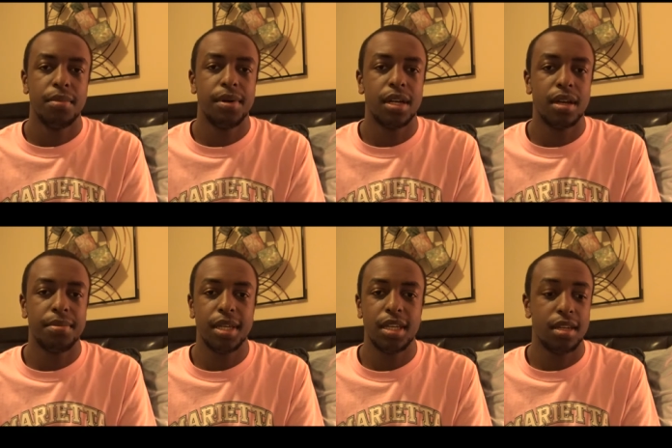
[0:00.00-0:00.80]
But I
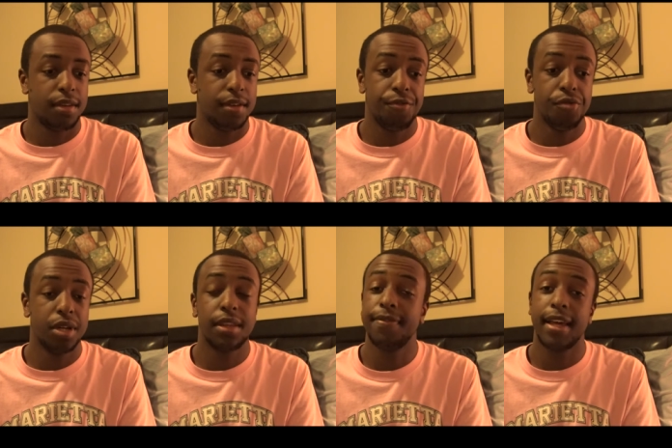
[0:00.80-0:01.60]
mean, if you
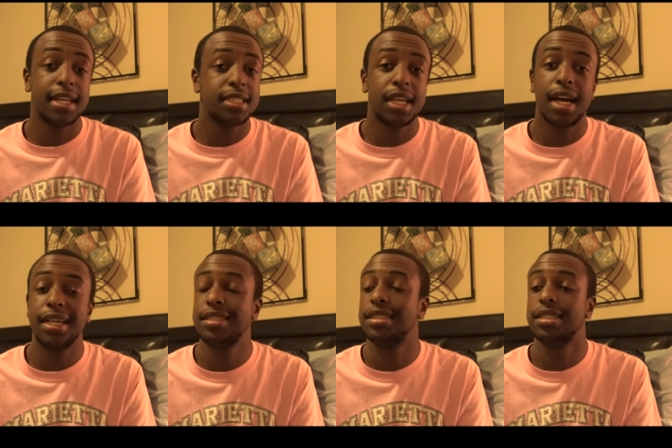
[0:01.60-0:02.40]
want the flashy
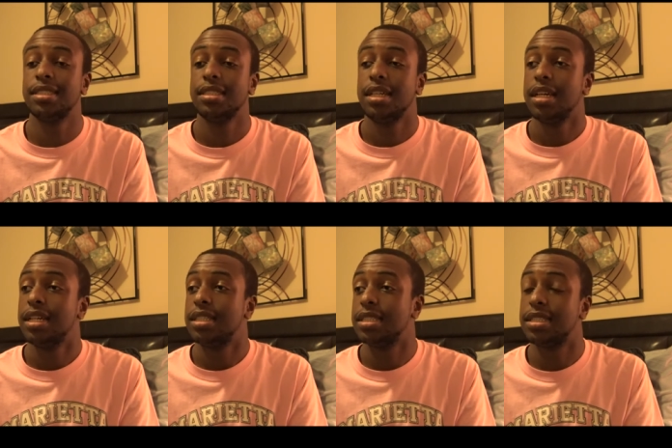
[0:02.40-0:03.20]
guy to
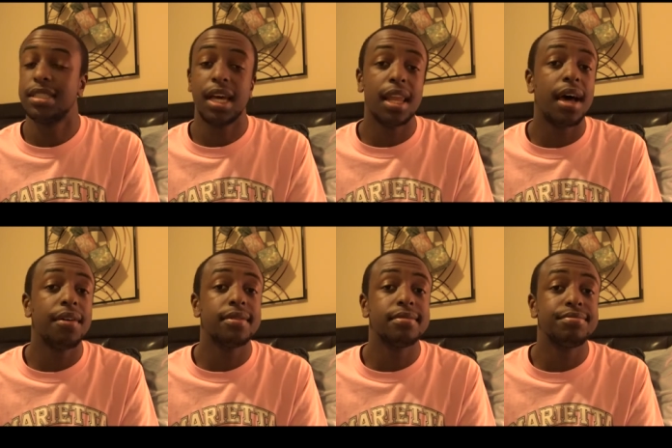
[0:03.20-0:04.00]
to sell
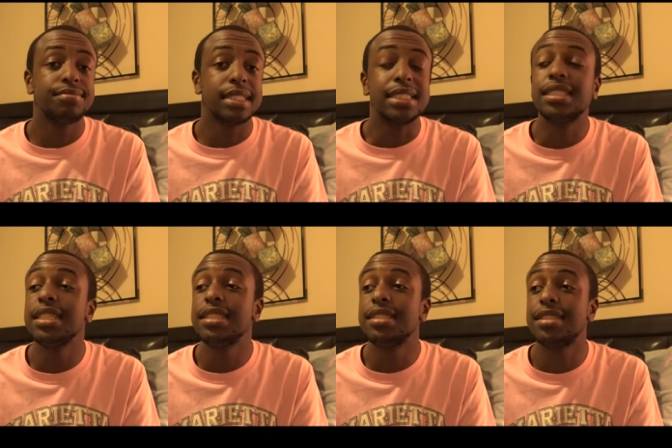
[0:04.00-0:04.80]
out the
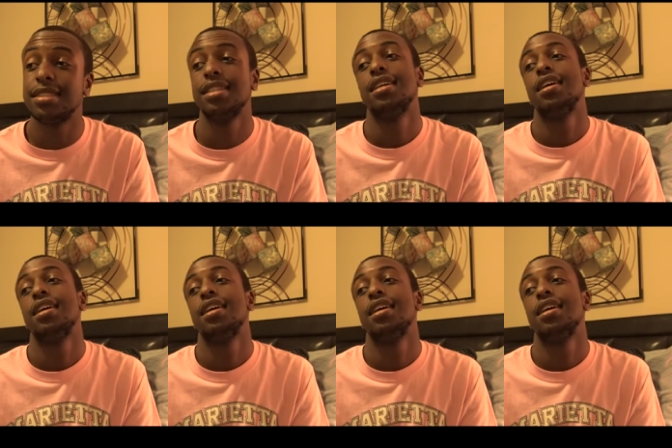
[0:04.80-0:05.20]
seats